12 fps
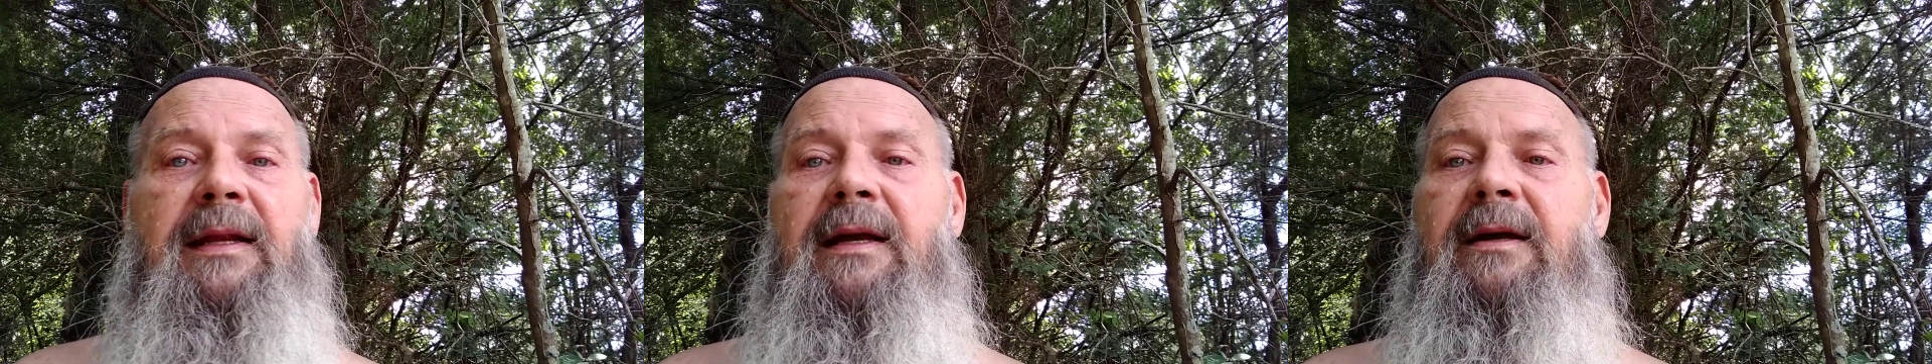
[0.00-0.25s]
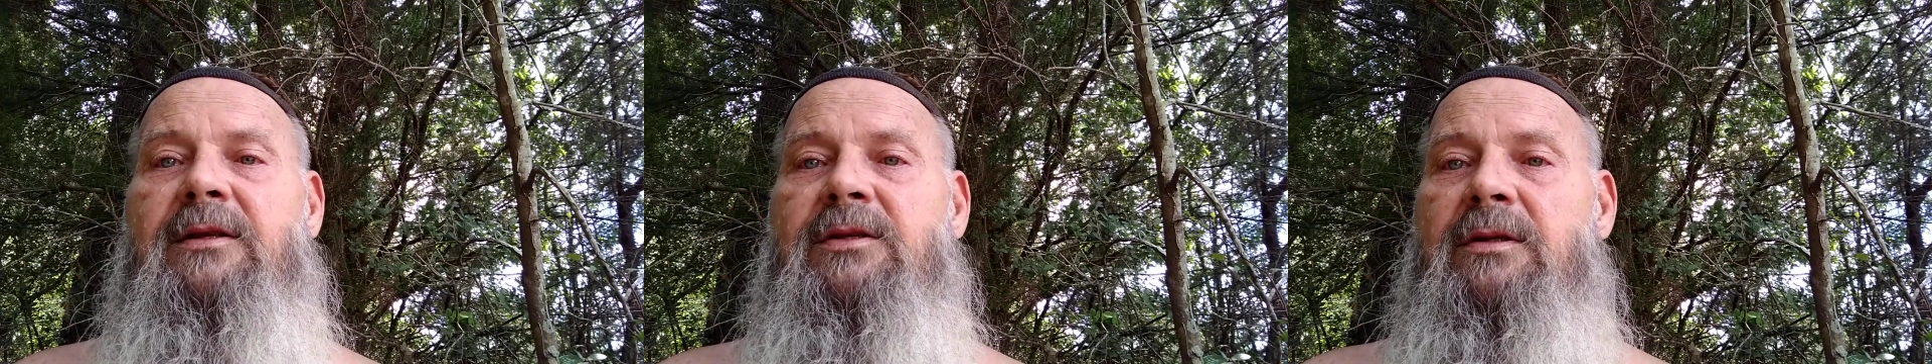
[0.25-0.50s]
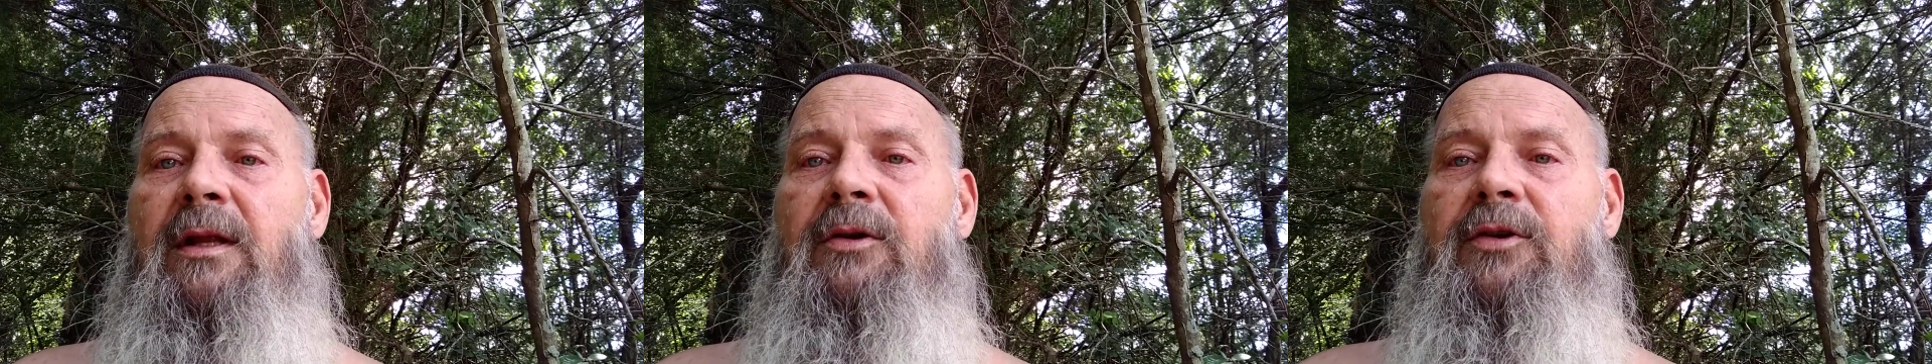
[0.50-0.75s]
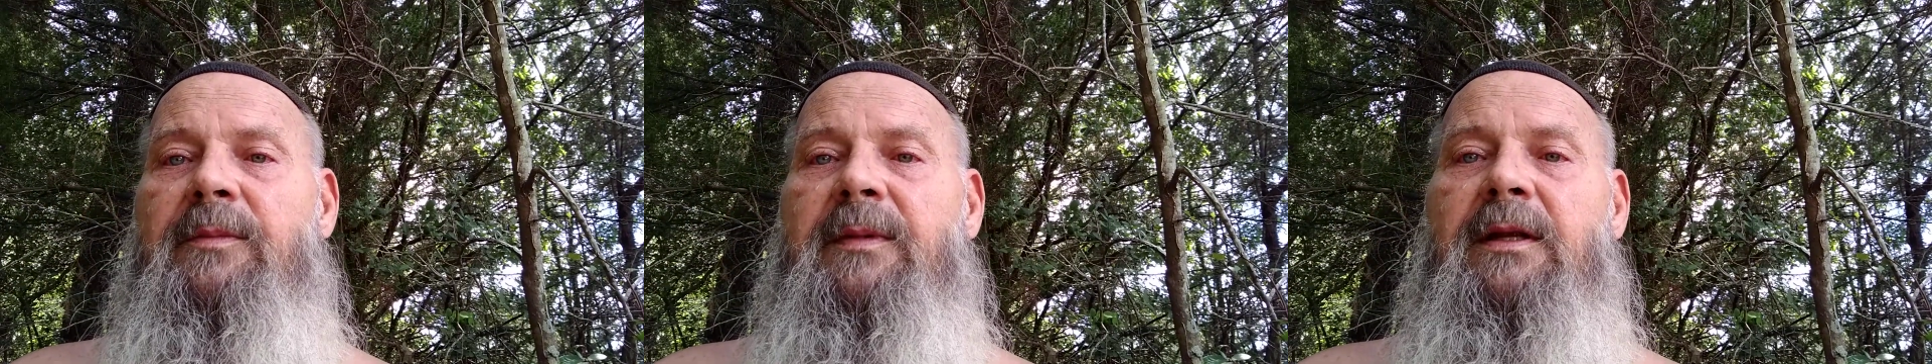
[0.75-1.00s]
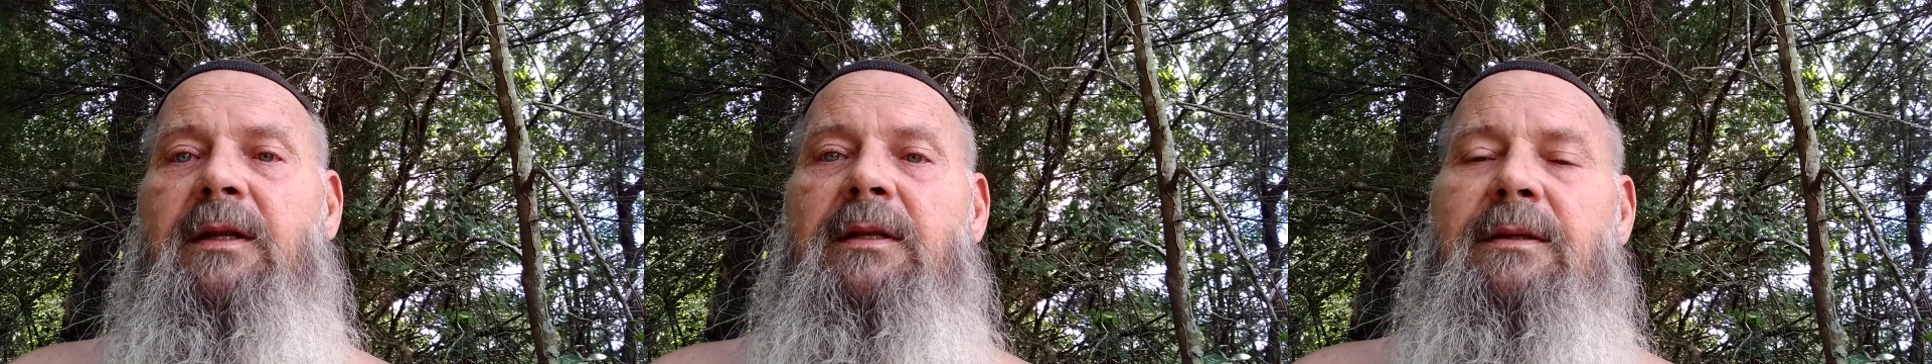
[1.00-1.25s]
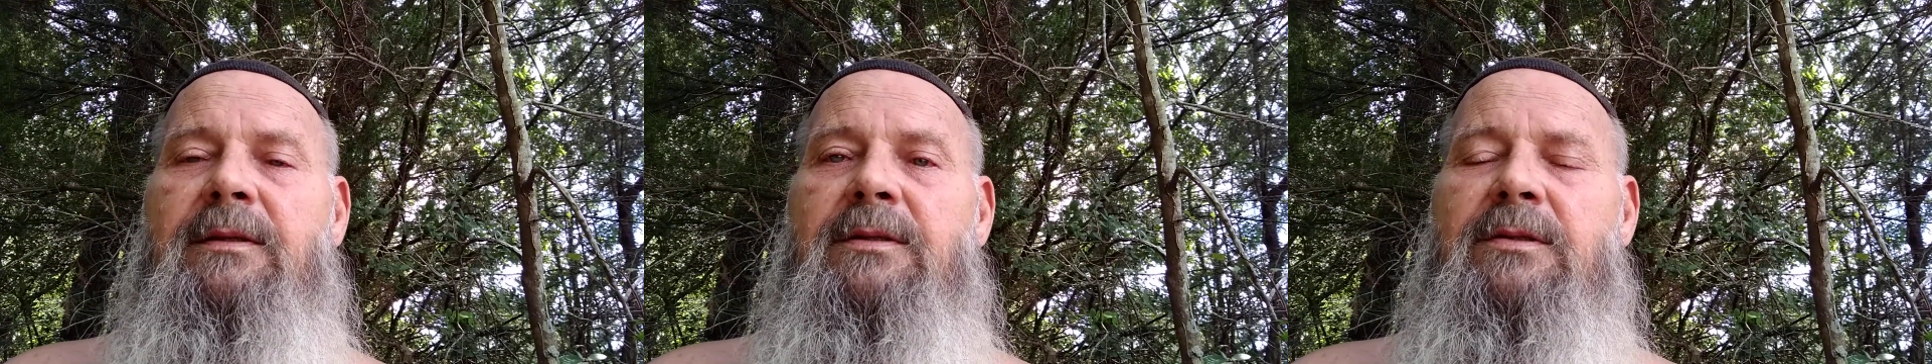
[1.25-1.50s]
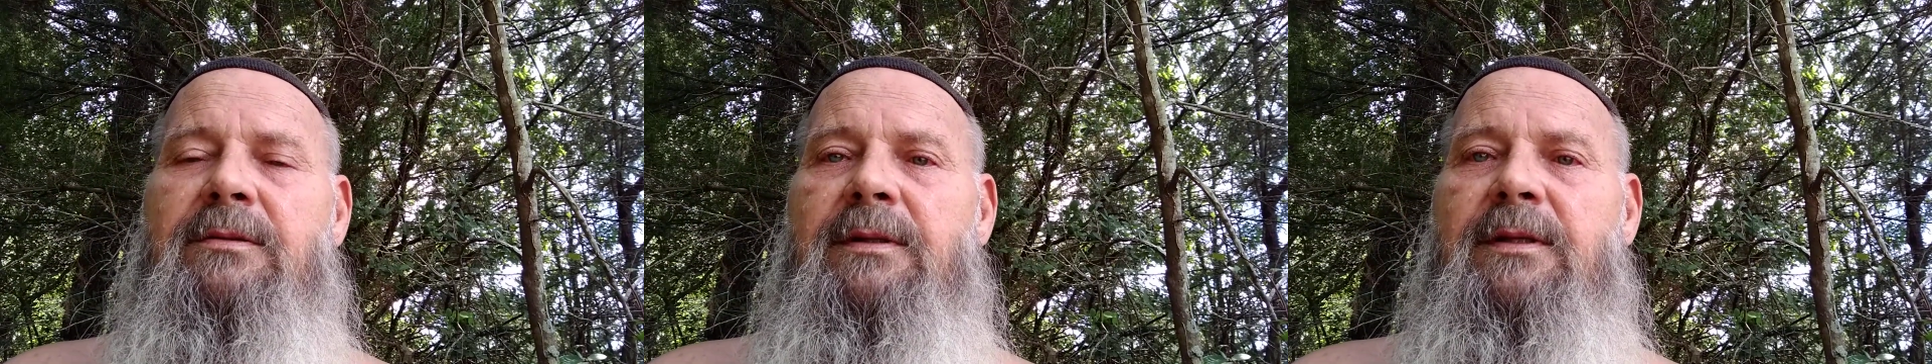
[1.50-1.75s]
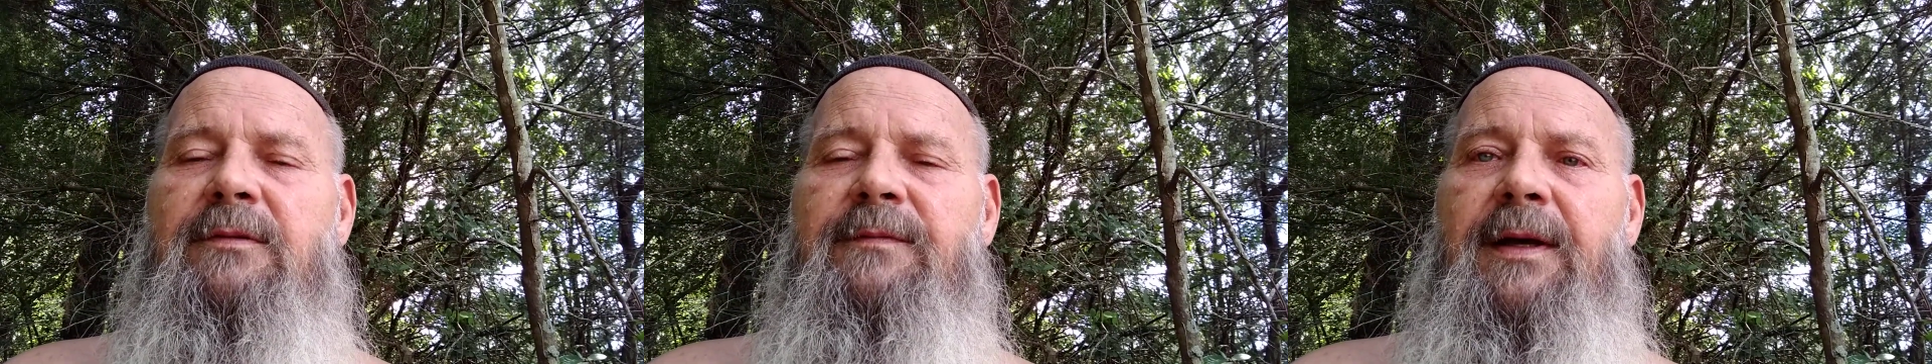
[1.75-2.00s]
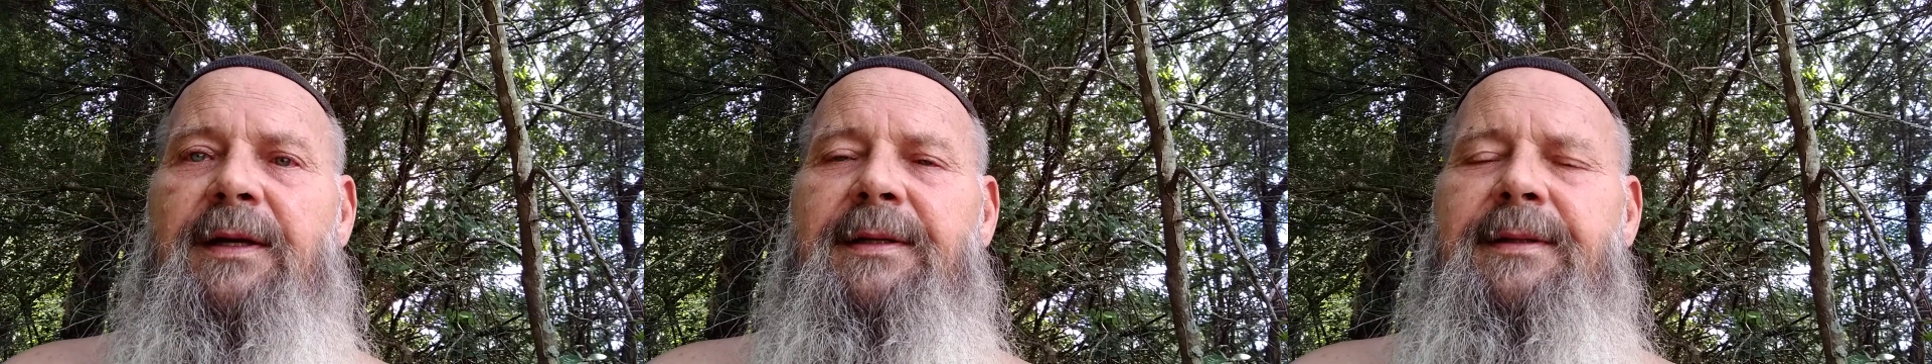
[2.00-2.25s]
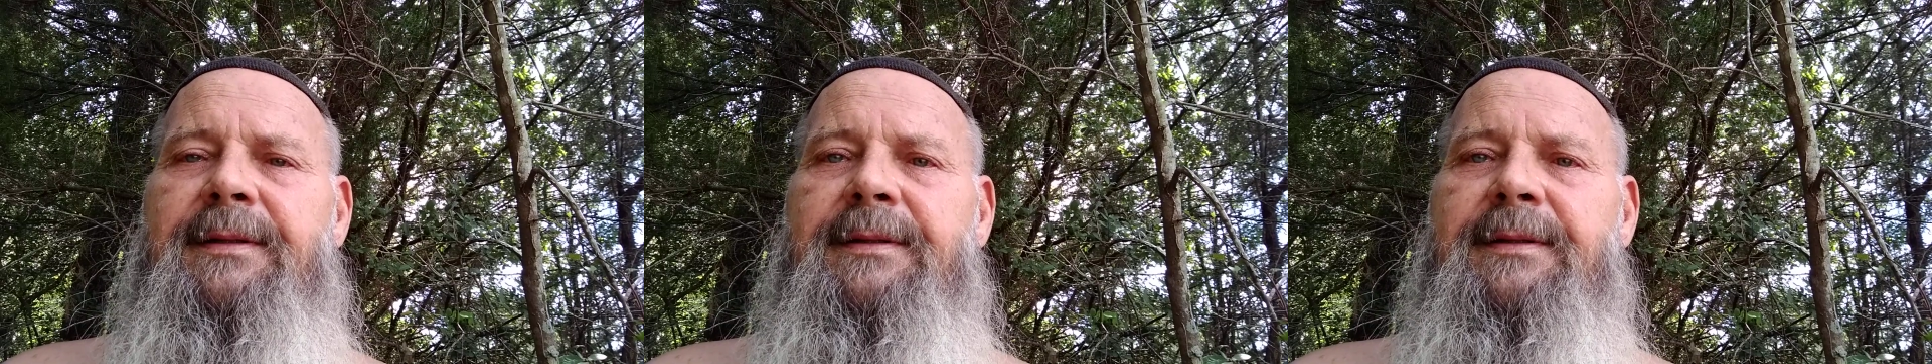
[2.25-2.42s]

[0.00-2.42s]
now it's low humidity. It's fine.